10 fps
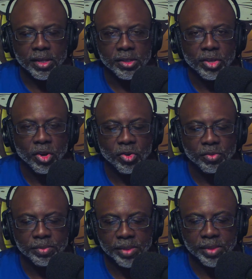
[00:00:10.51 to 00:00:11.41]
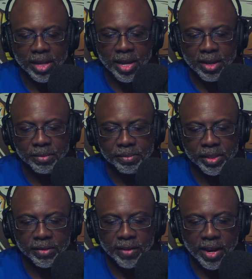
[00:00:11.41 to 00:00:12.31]
Tow Missile
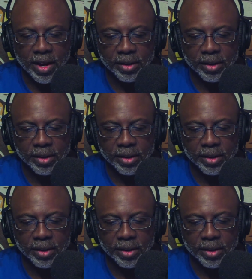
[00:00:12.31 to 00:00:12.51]
Misfire.